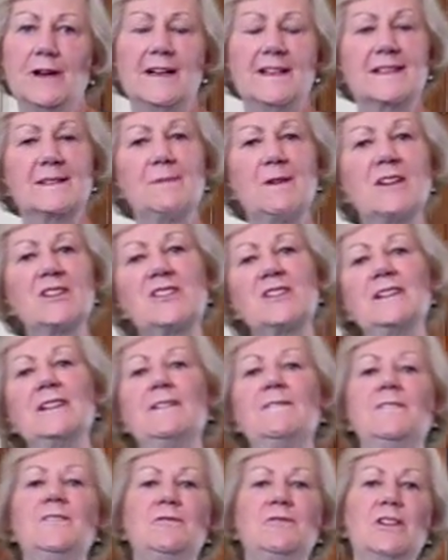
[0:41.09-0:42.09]
Especially
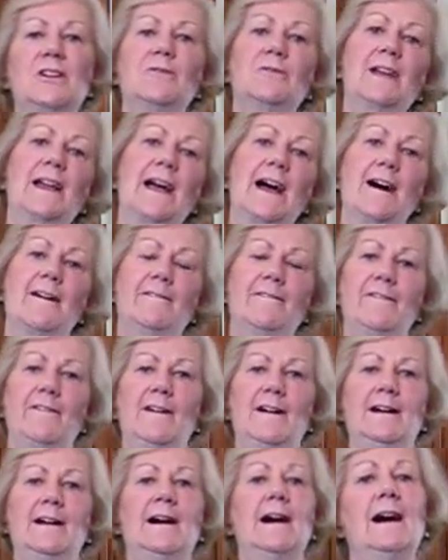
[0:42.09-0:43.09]
if you don't have
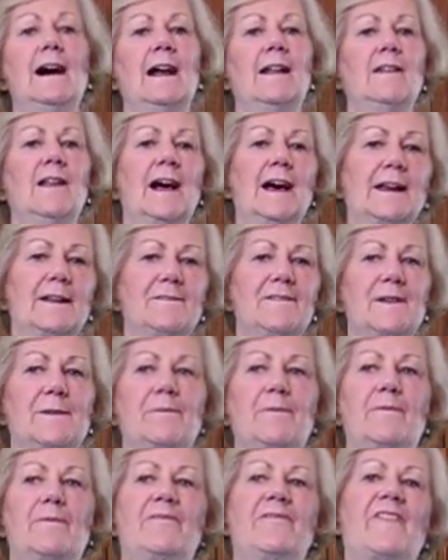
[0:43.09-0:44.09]
a lot of
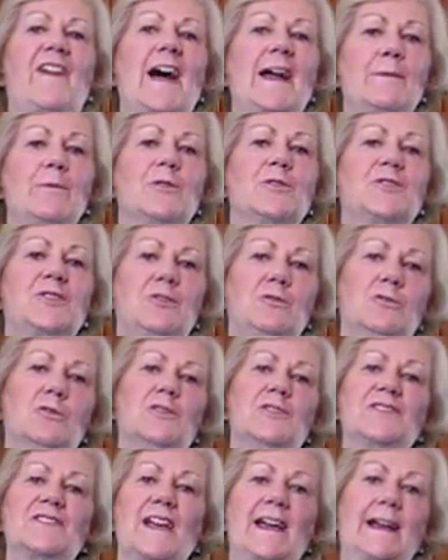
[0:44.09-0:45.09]
the fiber
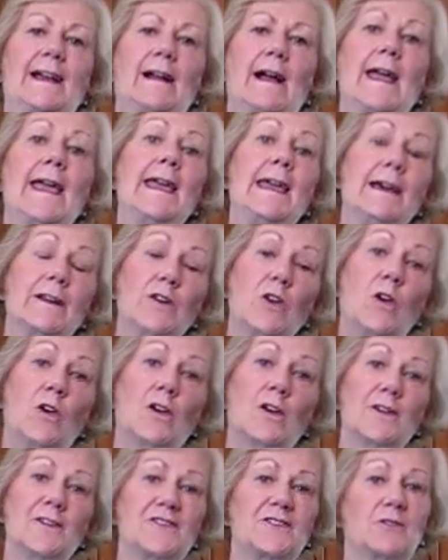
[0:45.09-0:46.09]
tools like hand
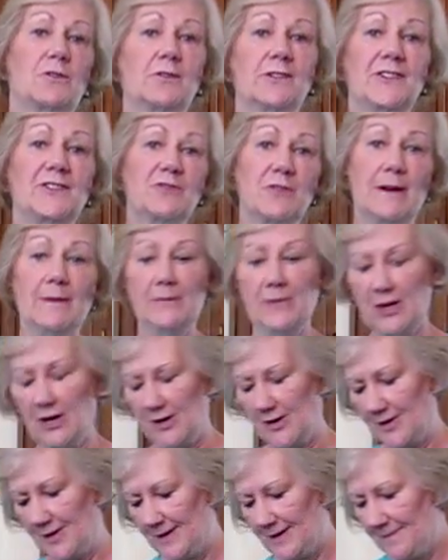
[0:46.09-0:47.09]
cards or a drum
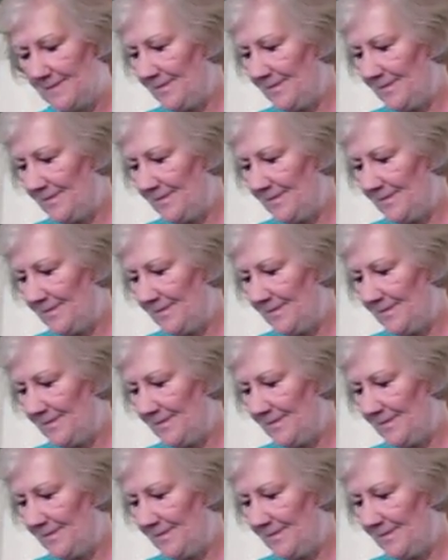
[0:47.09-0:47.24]
card.